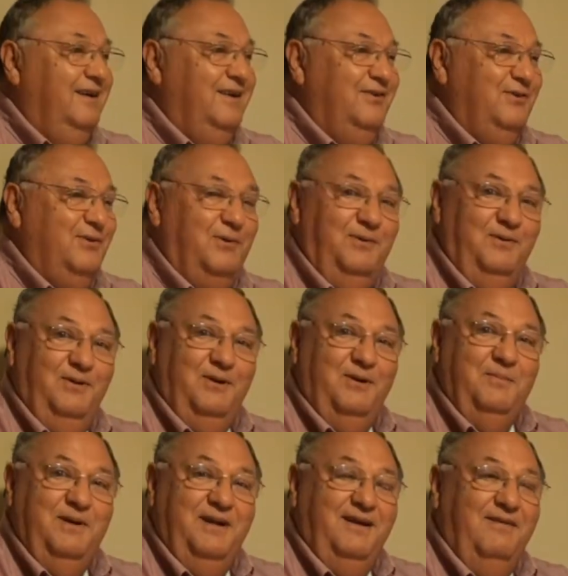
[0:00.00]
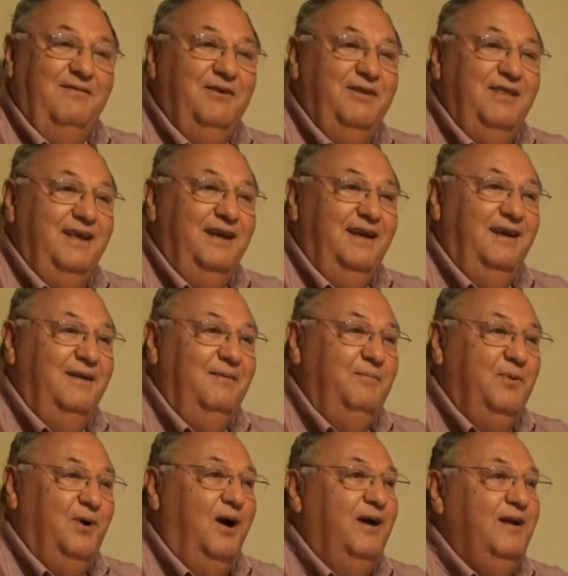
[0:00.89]
So a little bit of everything and
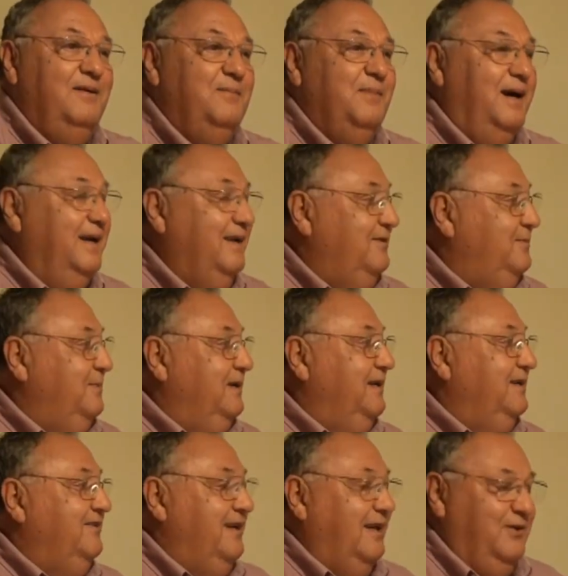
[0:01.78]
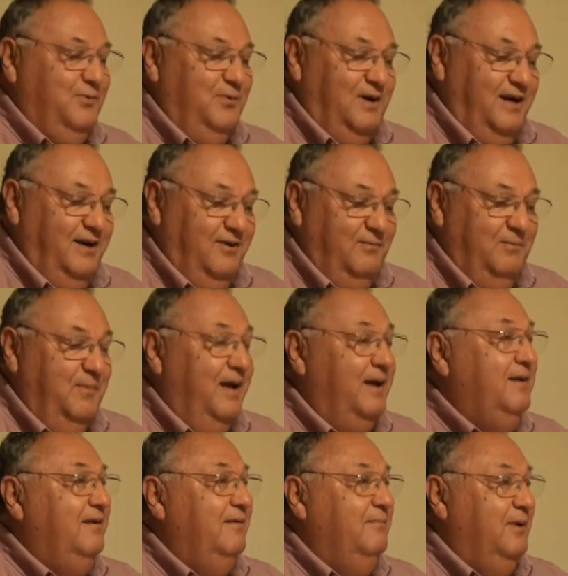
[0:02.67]
broadened my experience. That's where I
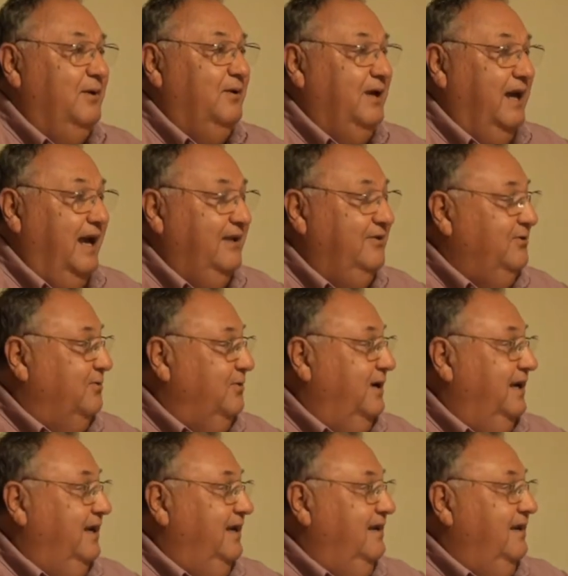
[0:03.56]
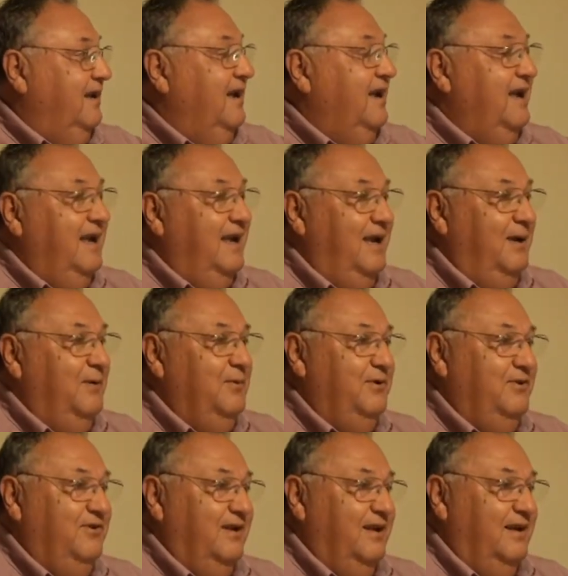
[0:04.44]
met Bill Gasaway. He
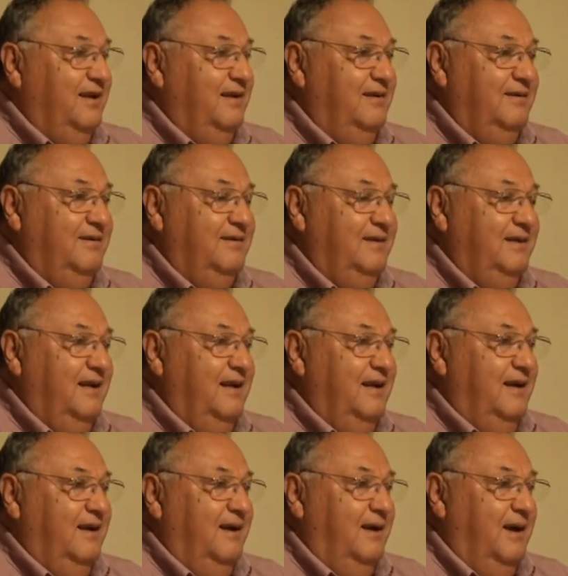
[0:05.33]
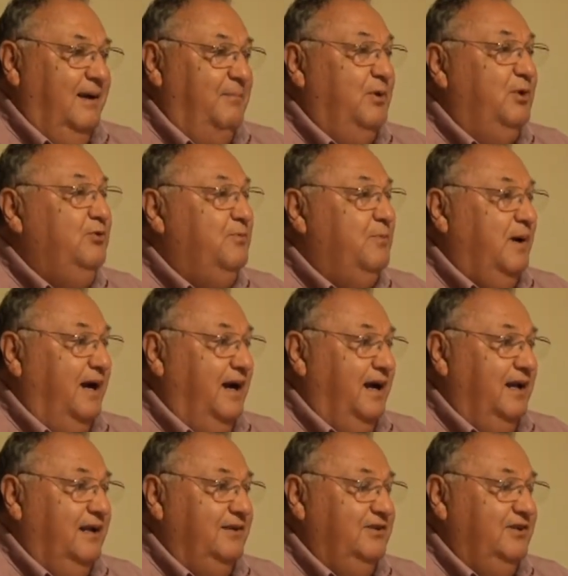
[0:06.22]
was a, a moose
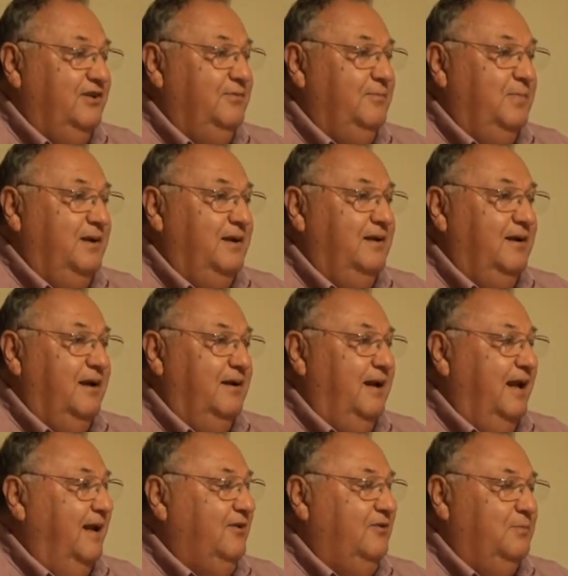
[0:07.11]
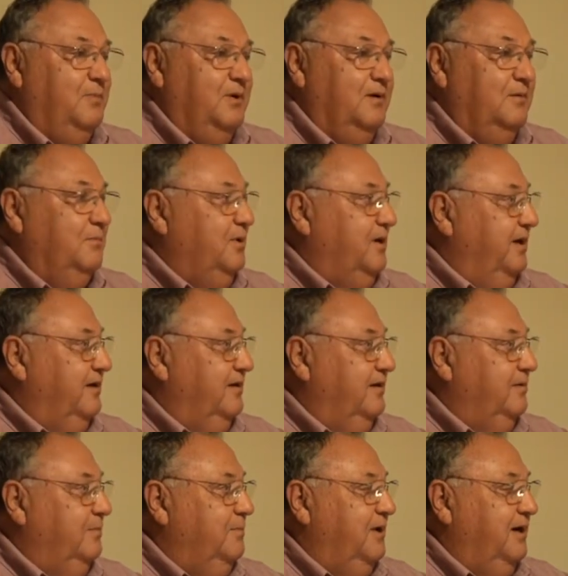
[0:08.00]
biologist, but an expert in
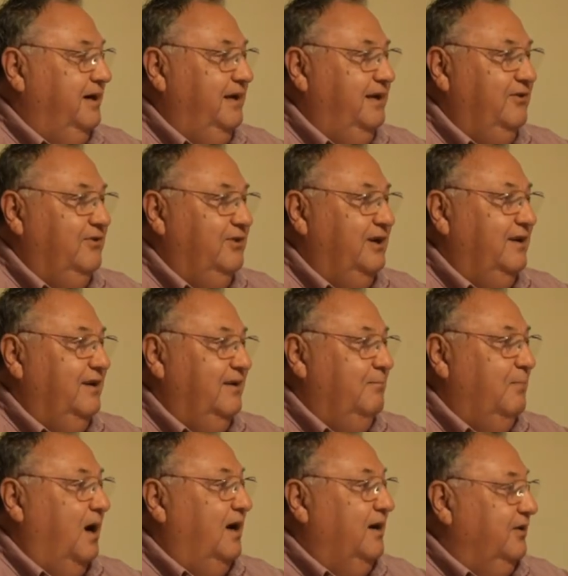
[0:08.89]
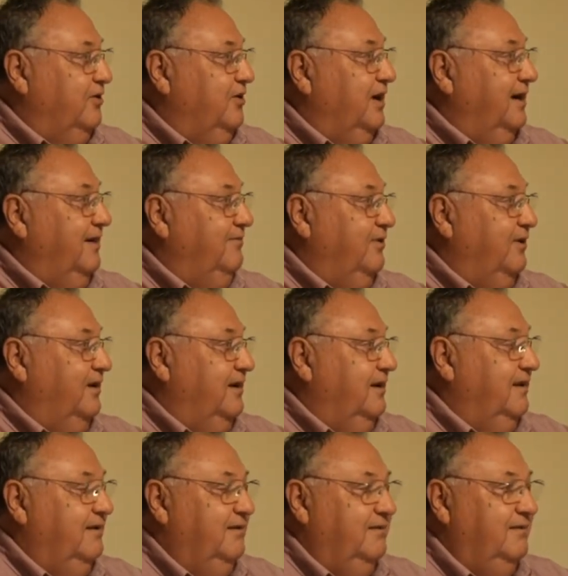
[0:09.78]
predator prey. He's written a monograph on
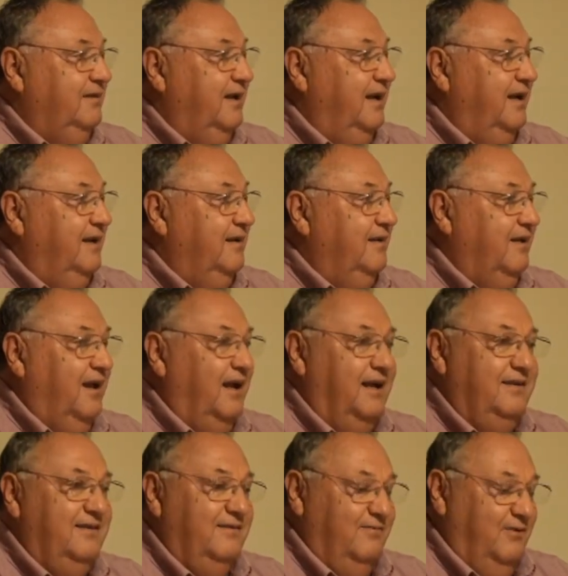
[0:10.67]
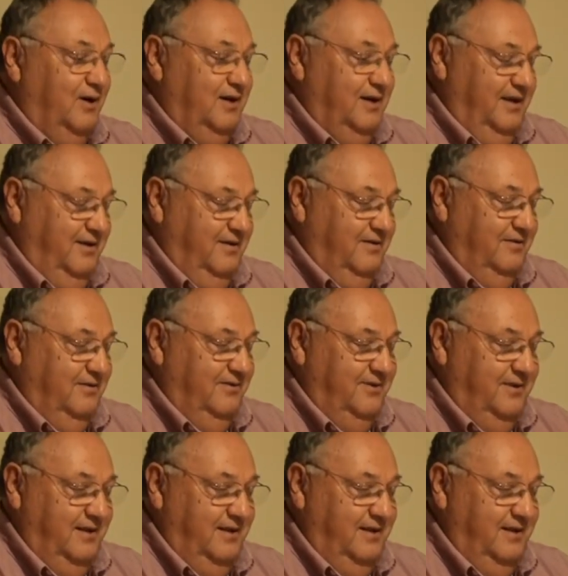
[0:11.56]
it and lots of articles.